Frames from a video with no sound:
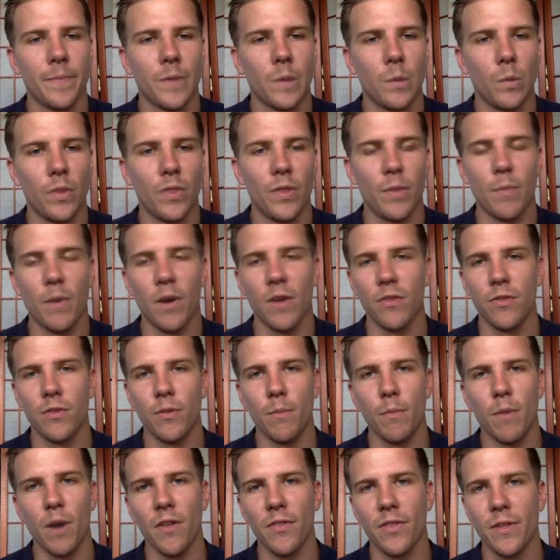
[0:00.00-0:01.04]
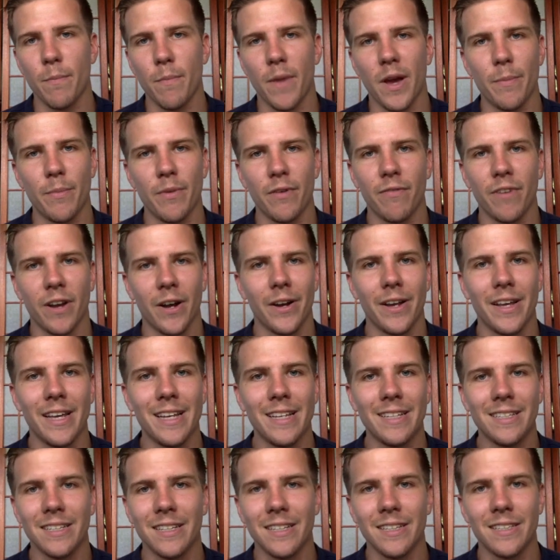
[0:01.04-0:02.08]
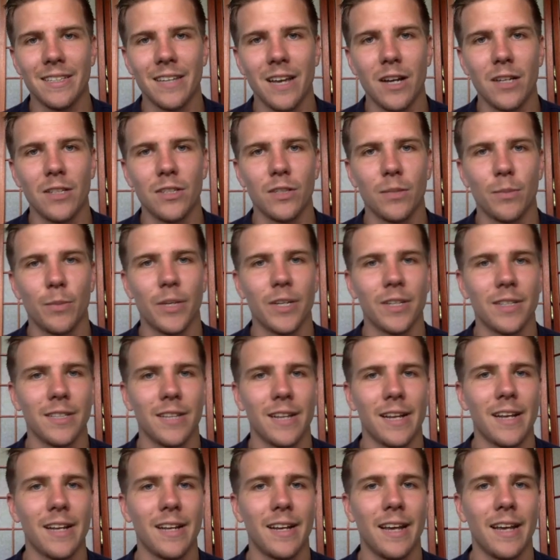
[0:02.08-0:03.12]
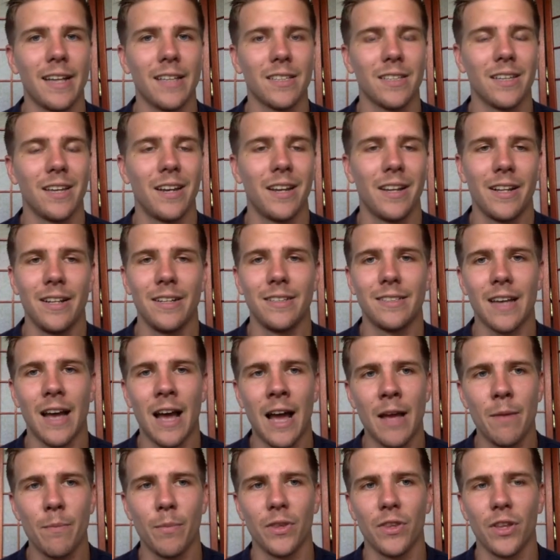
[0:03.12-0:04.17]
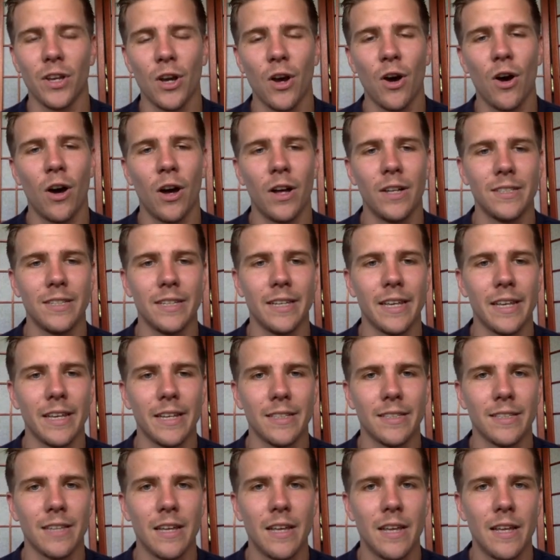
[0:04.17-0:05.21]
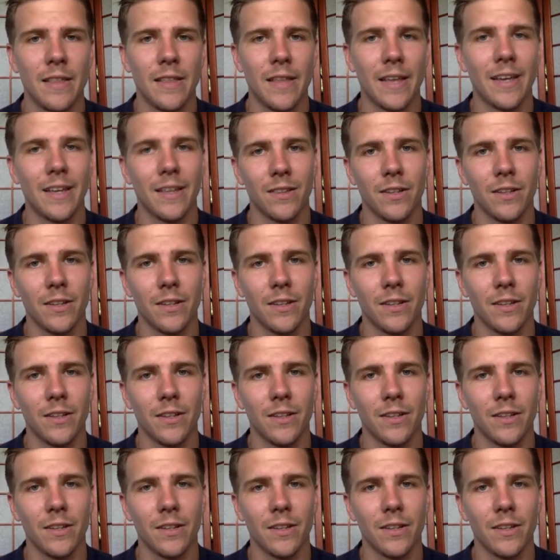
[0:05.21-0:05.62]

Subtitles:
with the month-to-month, it might be very easy to sell just because they can cancel at any time, but the cons is they can